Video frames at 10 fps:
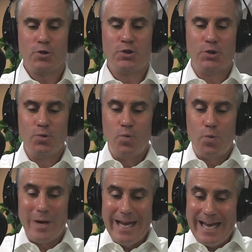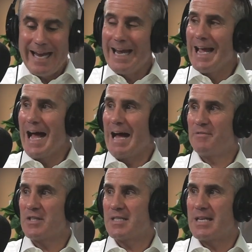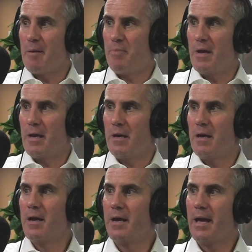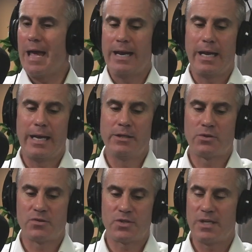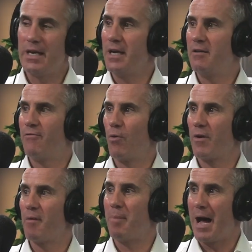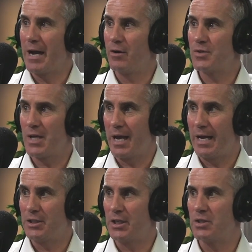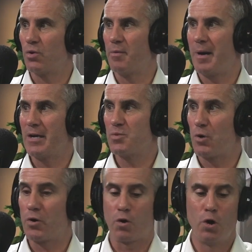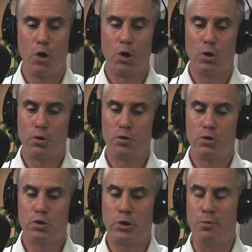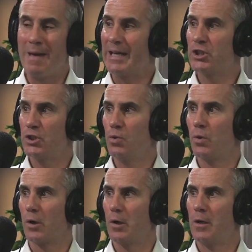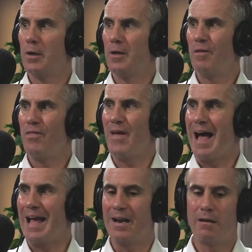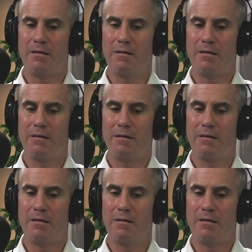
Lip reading: do we have to step in and intercede for the buyer's agent or the buyer's broker to make sure that